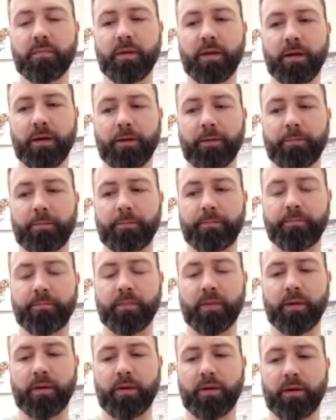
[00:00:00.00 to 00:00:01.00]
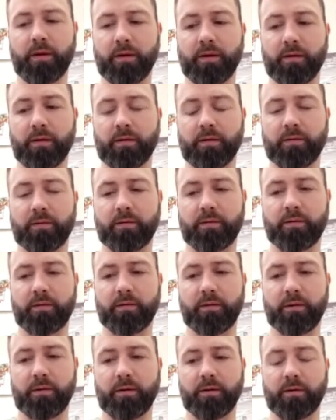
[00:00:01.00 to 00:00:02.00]
um, uh,
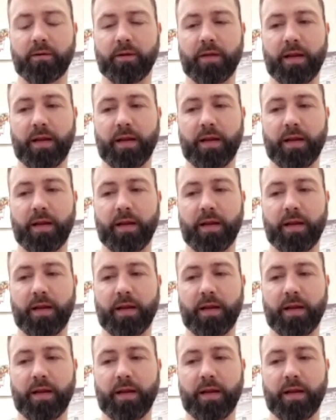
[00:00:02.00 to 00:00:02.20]
you know,